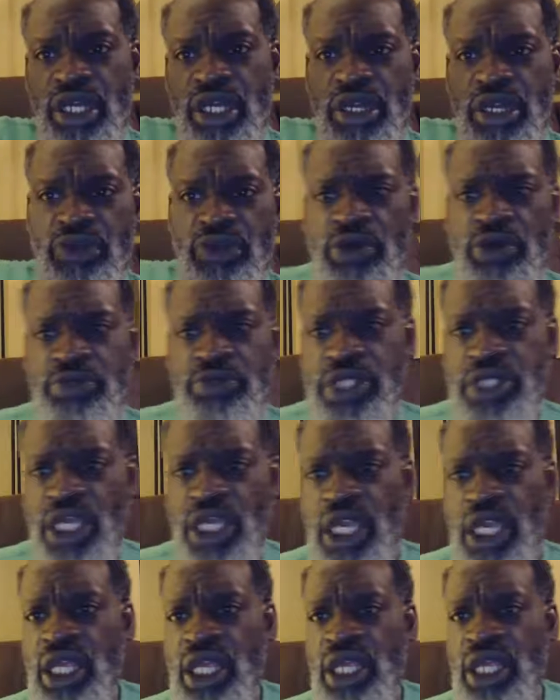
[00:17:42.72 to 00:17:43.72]
You know what I'm saying?
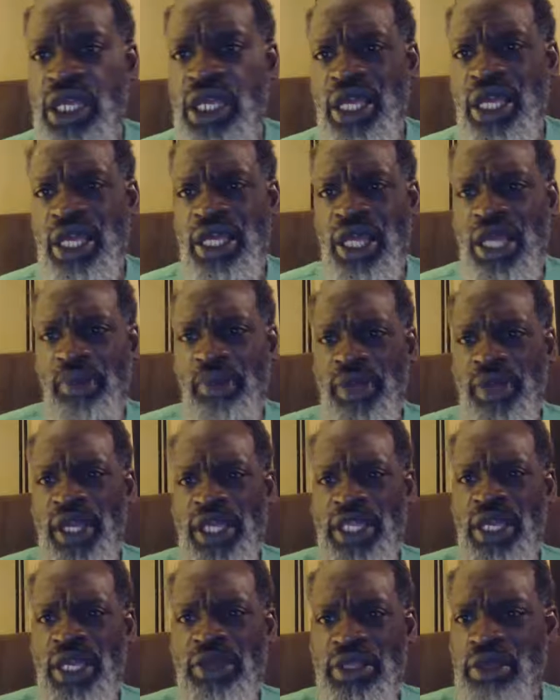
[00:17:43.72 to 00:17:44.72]
Eh, I mean, they, they're